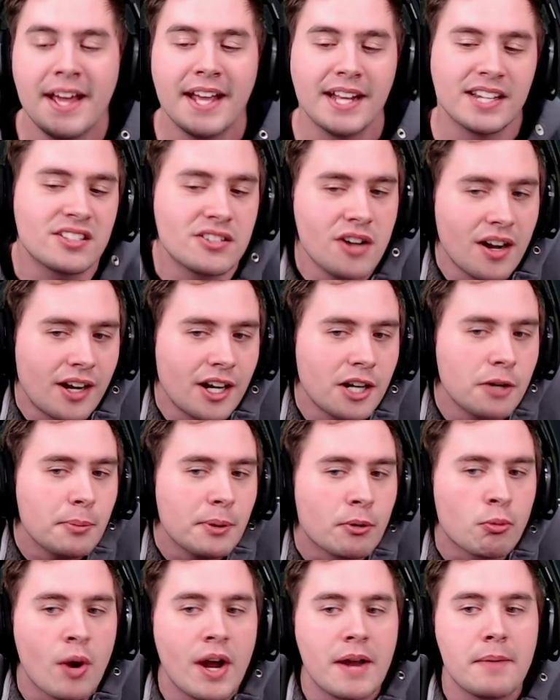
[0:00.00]
It's not going to be
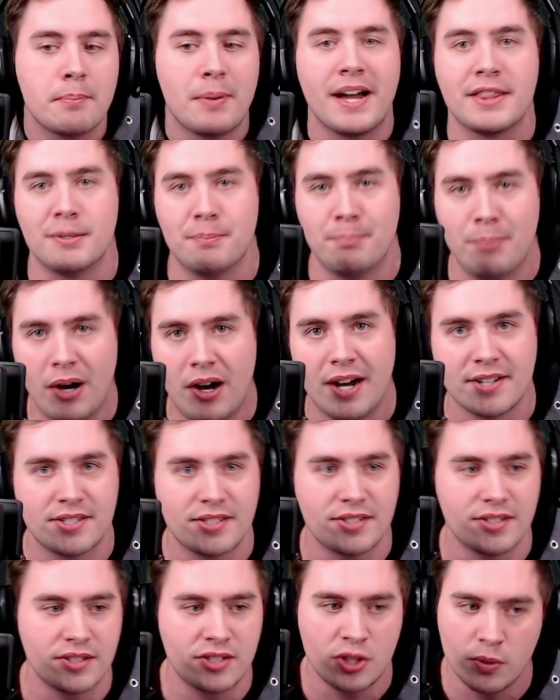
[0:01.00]
right by the
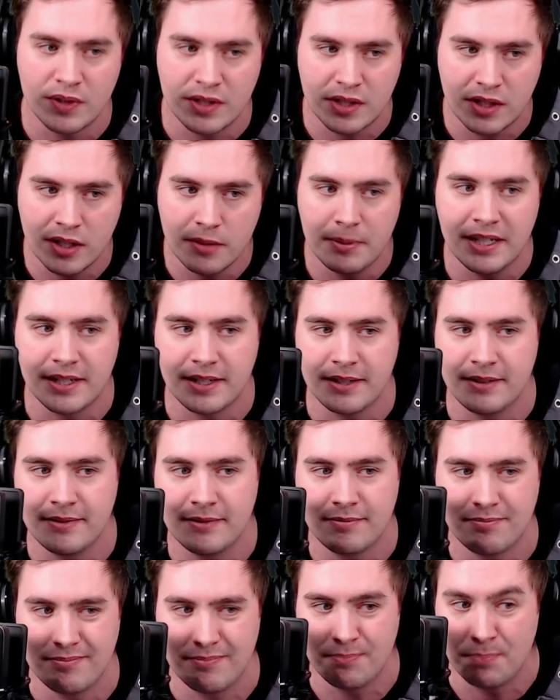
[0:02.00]
boss, so it's going to be a
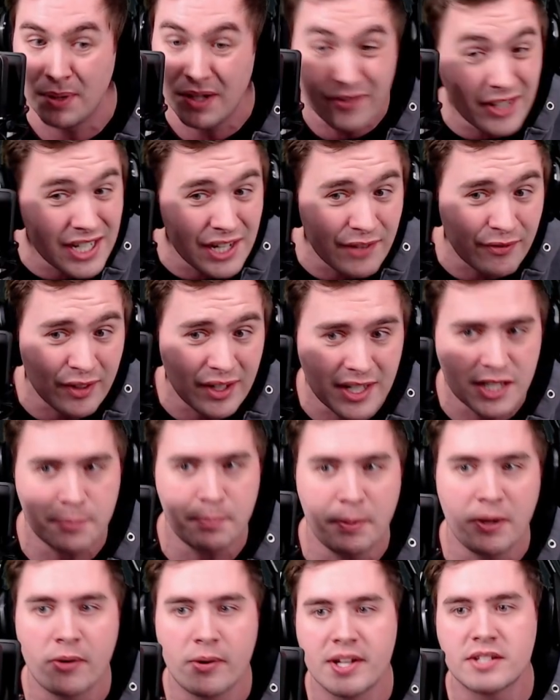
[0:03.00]
bit of a different
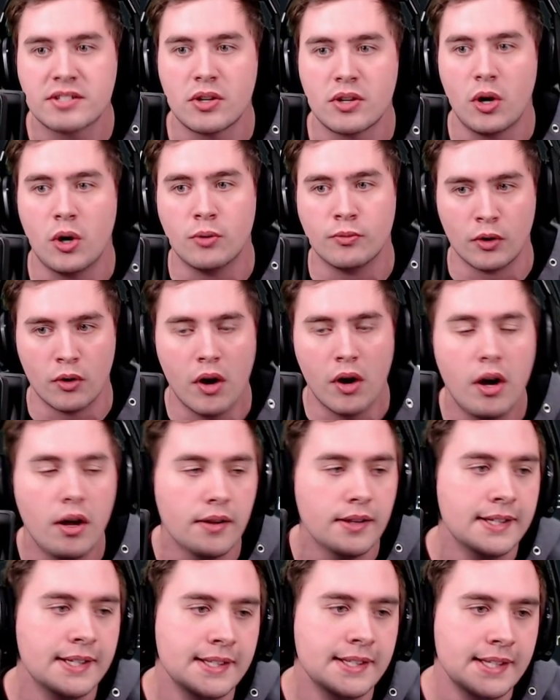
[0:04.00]
experience overall.